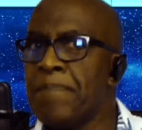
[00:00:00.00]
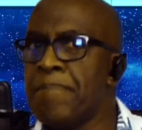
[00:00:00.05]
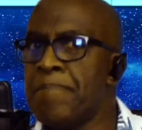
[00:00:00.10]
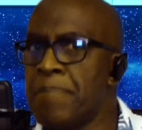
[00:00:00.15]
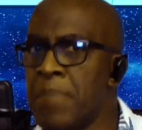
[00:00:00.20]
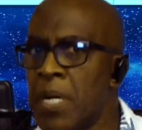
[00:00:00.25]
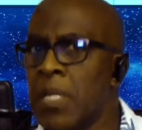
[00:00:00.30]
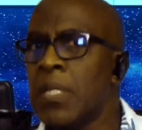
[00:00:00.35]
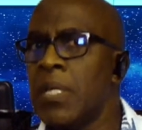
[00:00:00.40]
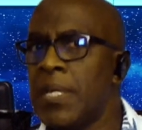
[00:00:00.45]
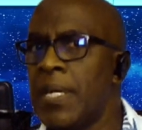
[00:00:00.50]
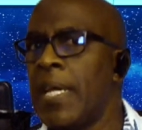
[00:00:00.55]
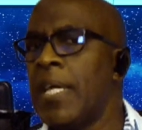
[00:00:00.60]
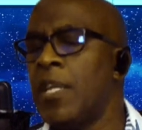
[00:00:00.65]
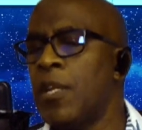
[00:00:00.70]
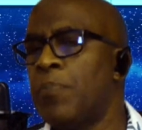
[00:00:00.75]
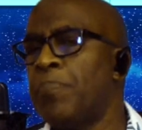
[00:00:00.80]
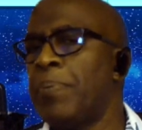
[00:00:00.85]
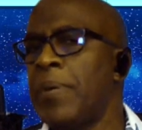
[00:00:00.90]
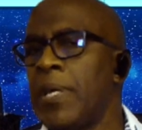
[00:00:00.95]

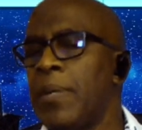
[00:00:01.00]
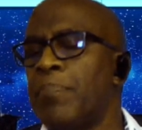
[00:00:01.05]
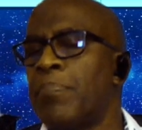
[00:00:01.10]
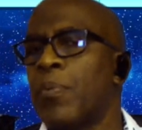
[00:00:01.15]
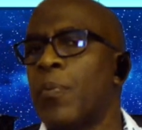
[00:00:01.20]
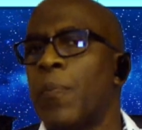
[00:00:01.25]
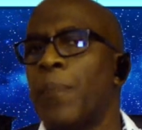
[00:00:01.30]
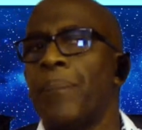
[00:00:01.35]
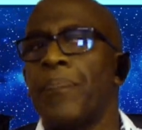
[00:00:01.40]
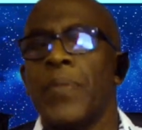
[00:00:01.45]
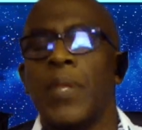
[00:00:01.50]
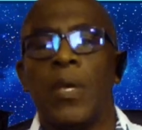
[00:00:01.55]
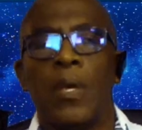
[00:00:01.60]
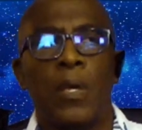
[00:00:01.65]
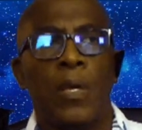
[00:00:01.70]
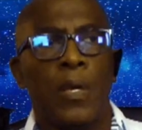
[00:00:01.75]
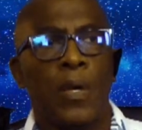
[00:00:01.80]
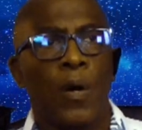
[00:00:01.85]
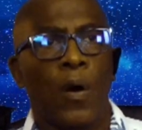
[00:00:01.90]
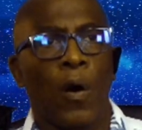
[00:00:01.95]
melanated people
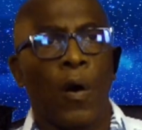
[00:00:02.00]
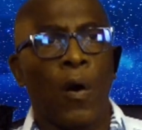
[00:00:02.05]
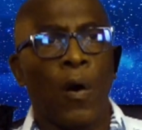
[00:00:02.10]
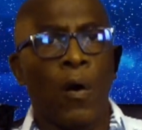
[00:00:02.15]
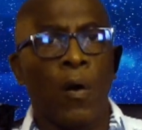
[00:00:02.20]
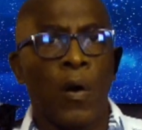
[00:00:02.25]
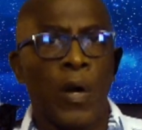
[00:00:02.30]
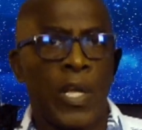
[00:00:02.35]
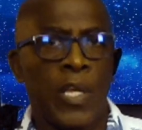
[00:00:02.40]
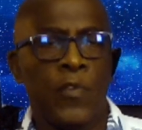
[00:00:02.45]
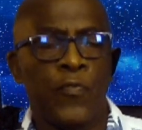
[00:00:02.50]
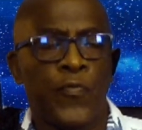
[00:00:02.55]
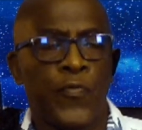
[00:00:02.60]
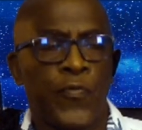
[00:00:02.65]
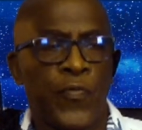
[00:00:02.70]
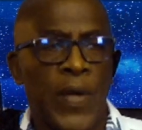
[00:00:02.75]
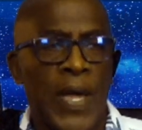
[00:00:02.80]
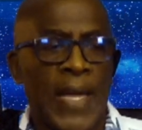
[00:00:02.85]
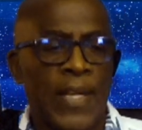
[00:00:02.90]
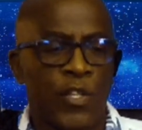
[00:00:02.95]
are in
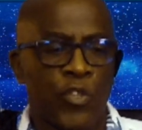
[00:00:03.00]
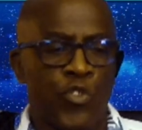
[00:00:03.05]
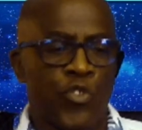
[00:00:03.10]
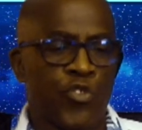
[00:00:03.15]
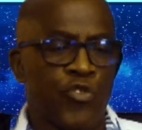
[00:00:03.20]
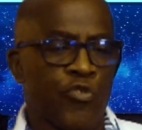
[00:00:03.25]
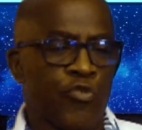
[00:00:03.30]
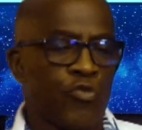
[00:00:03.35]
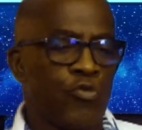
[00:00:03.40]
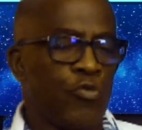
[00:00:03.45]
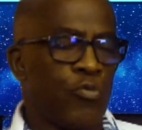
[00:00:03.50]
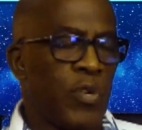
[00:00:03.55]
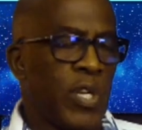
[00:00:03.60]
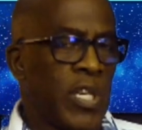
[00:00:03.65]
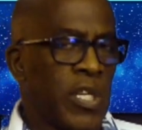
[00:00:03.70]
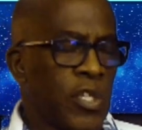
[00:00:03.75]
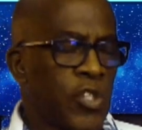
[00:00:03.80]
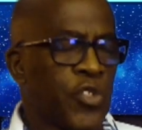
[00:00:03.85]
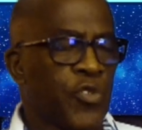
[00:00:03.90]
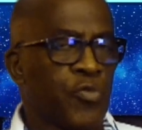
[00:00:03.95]
fact true
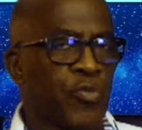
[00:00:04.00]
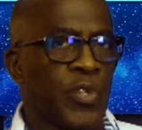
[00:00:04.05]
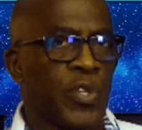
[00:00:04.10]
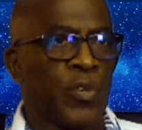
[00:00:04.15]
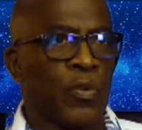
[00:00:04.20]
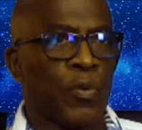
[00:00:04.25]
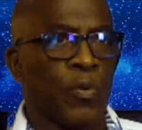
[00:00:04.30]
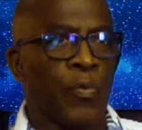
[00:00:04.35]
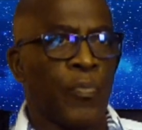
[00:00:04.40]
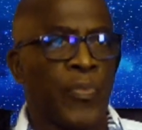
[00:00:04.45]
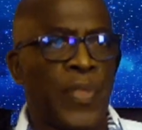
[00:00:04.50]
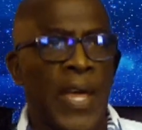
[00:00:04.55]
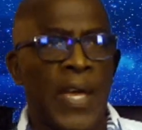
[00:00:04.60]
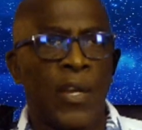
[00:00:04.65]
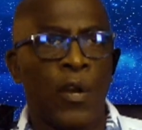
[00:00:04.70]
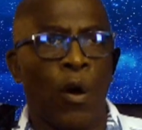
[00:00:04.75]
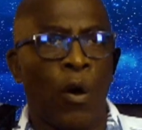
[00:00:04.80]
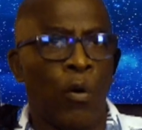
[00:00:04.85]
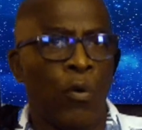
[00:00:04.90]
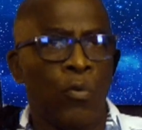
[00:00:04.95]
Israel,
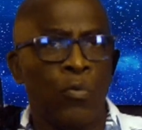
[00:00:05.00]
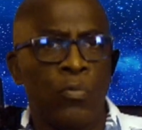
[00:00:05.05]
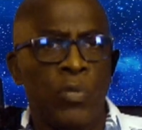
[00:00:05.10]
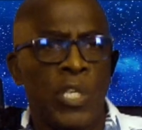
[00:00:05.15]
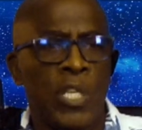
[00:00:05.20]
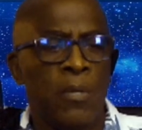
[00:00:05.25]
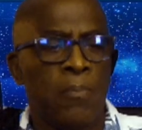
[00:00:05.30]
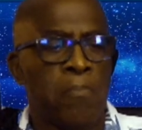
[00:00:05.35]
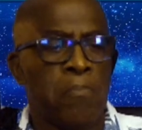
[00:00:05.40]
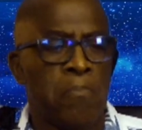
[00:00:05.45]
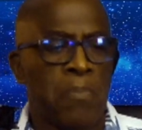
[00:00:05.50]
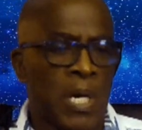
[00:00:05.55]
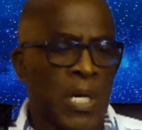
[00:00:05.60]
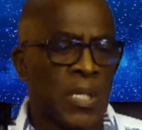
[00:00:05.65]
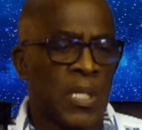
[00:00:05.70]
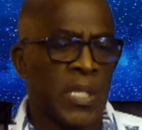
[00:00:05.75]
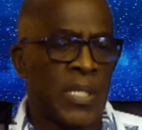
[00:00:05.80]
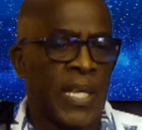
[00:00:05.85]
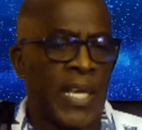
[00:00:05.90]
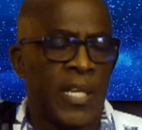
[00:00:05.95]
that only
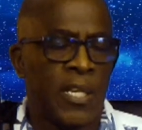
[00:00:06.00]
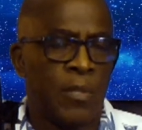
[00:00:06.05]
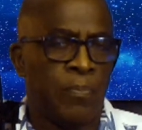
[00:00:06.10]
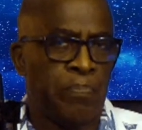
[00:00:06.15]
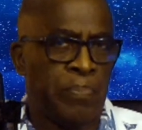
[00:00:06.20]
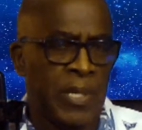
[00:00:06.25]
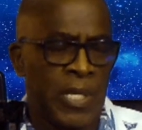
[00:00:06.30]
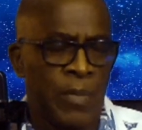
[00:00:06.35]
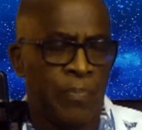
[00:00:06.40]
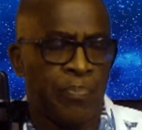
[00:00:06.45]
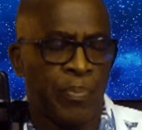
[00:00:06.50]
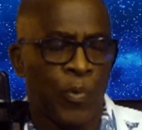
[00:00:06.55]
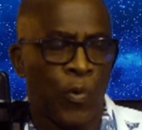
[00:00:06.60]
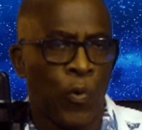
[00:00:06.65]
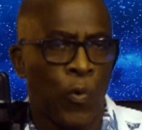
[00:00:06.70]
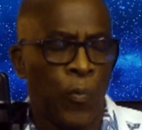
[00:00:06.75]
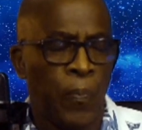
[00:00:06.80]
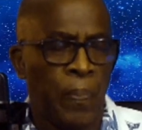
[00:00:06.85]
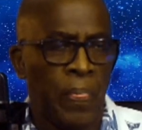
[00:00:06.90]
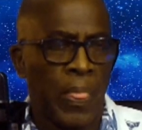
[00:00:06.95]
melanated
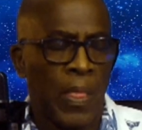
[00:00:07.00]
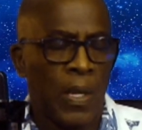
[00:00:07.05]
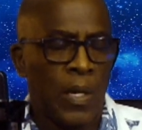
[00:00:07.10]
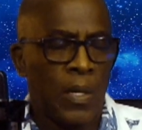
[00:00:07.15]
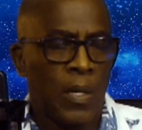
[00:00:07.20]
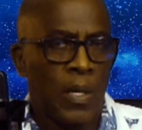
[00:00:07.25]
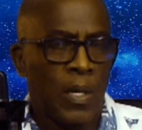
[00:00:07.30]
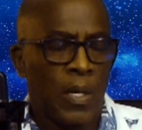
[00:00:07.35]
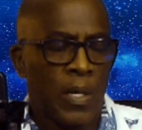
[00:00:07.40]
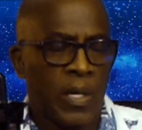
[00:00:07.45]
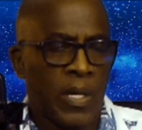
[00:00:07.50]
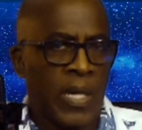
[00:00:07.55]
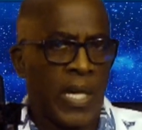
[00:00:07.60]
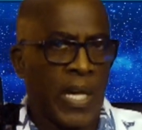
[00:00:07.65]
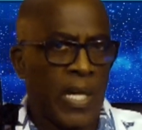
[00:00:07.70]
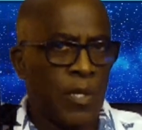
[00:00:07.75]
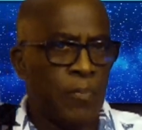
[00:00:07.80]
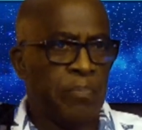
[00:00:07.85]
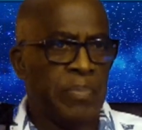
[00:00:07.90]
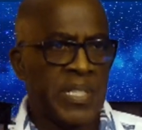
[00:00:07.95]
people
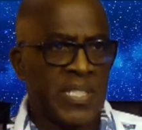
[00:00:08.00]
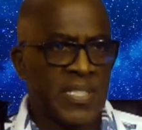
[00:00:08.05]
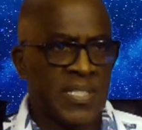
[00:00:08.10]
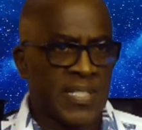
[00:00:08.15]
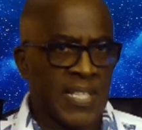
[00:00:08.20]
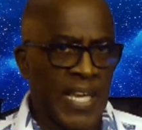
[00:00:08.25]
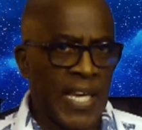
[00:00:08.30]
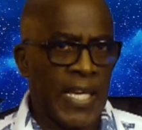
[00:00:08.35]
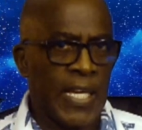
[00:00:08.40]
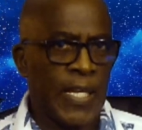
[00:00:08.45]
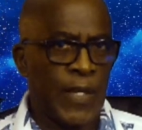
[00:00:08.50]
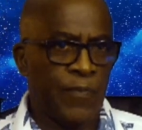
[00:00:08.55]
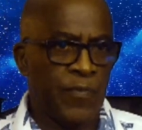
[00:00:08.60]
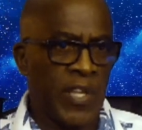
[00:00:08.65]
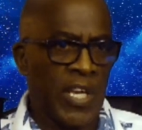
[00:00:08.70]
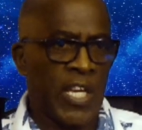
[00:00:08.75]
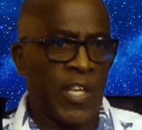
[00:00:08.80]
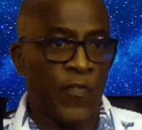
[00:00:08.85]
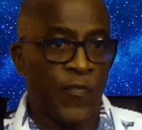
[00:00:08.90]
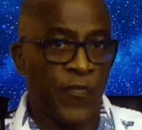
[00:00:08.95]
can be
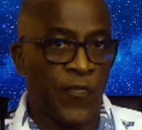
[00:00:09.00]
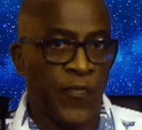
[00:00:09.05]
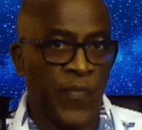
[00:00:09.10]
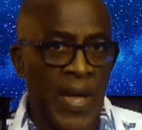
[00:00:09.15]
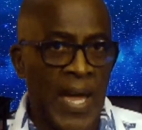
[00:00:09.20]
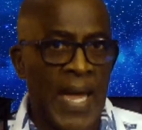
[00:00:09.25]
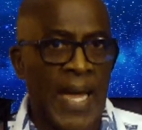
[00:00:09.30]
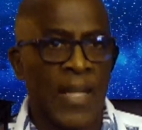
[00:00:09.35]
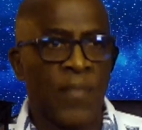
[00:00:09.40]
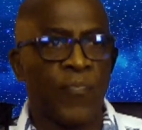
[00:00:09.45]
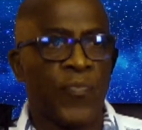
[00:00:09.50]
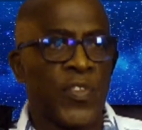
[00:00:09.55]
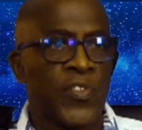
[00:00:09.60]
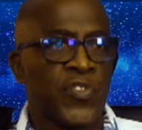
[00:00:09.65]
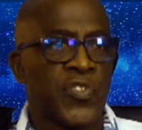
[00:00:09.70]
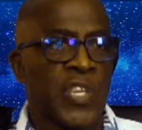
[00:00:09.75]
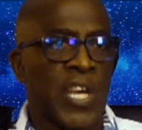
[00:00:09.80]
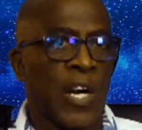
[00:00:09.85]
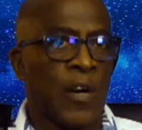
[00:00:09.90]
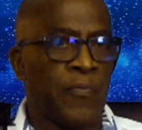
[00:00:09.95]
saved. In fact, the
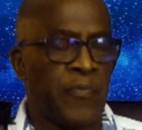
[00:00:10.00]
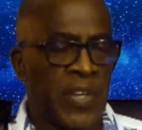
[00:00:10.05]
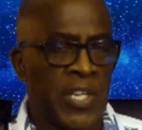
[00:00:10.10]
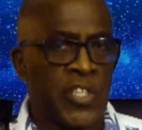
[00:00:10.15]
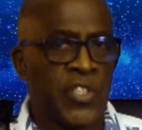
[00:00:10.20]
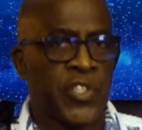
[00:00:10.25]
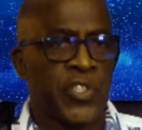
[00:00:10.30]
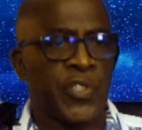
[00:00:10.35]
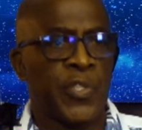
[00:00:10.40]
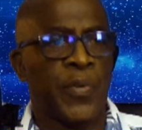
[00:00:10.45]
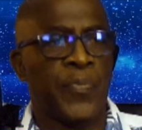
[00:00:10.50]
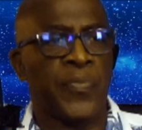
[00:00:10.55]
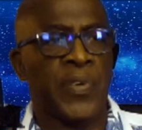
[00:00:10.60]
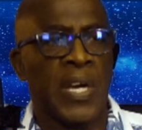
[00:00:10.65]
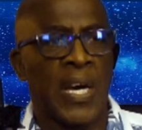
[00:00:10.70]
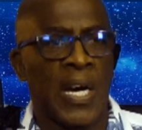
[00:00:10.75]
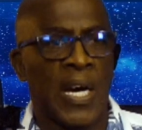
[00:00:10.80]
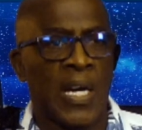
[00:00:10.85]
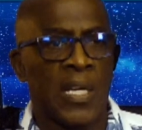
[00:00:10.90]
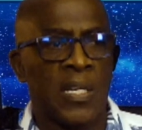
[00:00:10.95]
salvation of
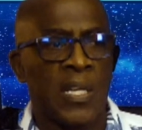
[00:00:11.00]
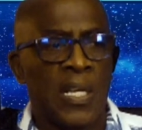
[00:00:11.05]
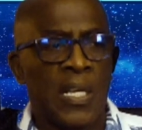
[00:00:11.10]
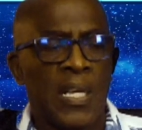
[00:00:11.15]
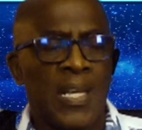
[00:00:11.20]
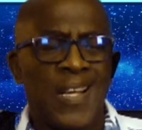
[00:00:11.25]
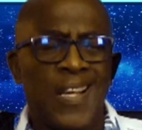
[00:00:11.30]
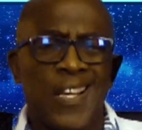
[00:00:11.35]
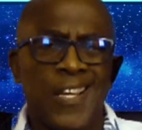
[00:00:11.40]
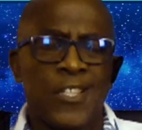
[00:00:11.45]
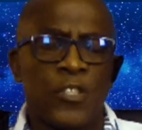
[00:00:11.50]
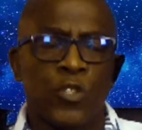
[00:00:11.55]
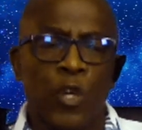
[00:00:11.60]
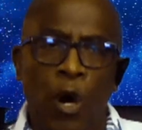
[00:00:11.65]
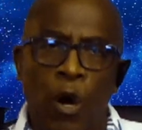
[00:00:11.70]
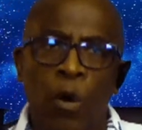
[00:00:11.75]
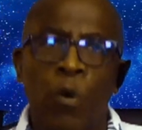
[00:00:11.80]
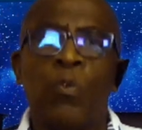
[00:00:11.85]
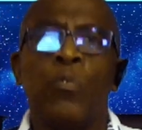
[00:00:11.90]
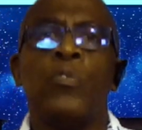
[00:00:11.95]
God is
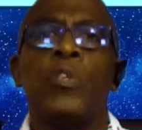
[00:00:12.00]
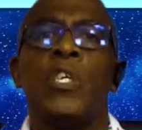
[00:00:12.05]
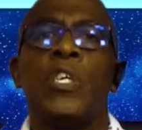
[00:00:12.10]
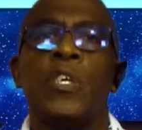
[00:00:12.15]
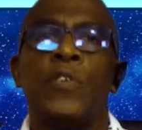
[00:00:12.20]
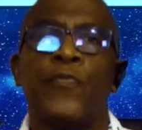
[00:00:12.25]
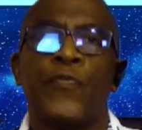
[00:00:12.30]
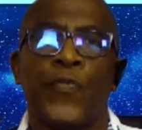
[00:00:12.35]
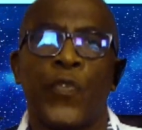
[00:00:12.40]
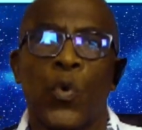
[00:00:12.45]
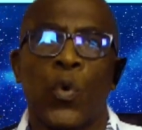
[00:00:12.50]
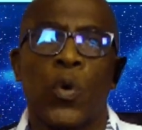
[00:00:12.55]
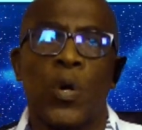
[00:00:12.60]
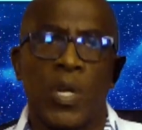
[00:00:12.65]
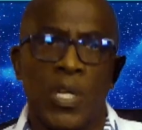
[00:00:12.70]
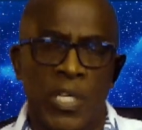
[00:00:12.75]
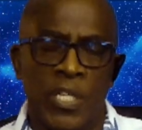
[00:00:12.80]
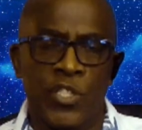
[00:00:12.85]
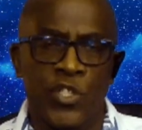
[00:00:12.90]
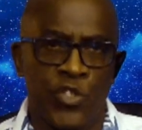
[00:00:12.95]
only
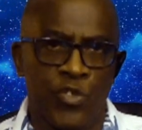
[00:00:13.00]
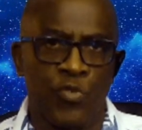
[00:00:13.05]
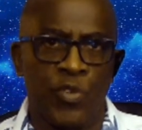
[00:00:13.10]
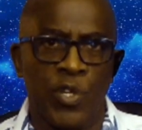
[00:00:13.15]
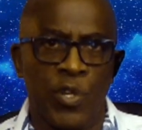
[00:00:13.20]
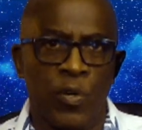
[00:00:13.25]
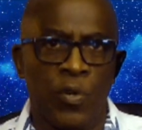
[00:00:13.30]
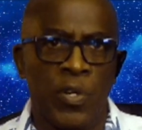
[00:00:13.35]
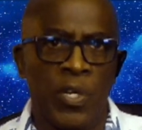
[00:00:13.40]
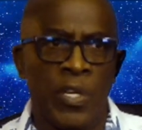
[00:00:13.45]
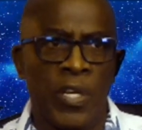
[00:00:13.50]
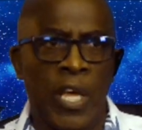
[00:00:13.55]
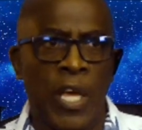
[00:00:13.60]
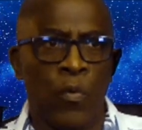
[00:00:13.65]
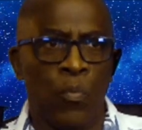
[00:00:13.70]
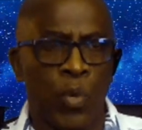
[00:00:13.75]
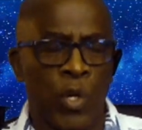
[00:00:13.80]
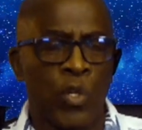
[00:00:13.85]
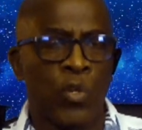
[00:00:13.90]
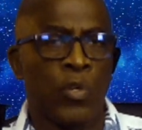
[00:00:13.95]
for Israel.
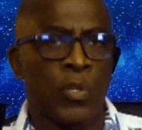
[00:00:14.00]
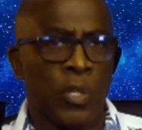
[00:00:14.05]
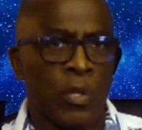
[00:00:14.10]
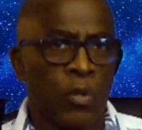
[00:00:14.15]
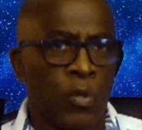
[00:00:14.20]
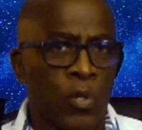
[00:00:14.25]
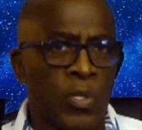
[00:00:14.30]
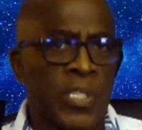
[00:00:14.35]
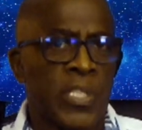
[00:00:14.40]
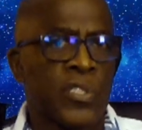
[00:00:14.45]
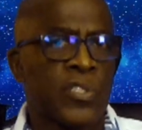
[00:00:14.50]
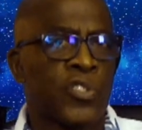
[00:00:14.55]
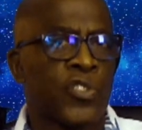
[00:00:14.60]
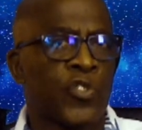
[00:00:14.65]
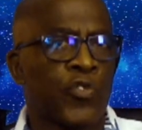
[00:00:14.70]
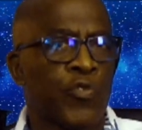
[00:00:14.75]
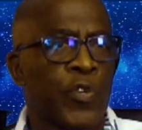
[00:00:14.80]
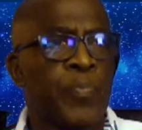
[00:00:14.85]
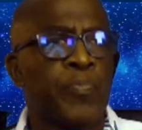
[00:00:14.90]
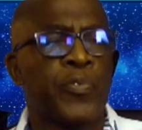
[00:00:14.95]
And we're going to look at
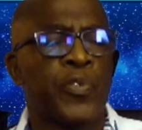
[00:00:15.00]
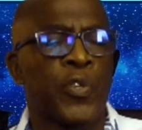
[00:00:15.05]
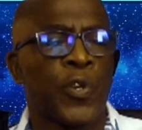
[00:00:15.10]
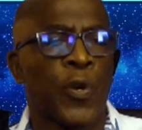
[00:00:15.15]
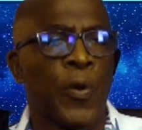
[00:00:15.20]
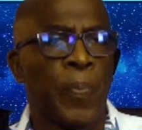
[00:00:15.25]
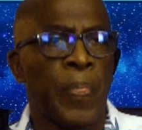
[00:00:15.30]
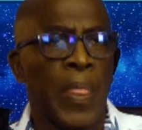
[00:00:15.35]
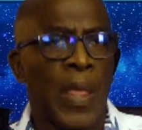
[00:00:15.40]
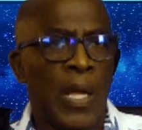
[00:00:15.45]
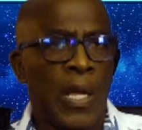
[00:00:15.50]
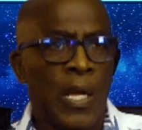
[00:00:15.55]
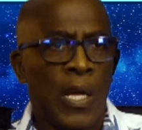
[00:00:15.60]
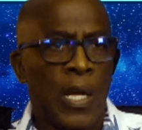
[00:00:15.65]
scripture,